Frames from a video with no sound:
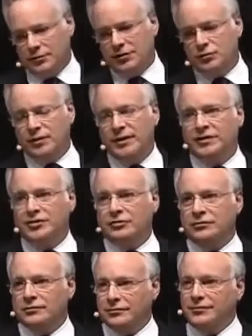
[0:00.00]
This one hits
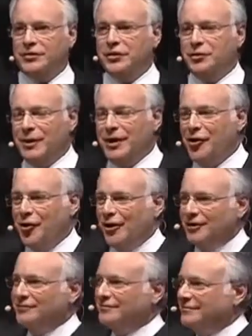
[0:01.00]
dear to my
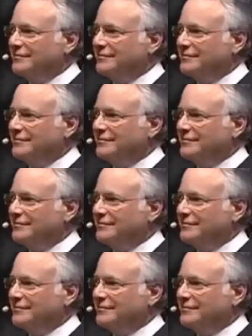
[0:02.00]
heart.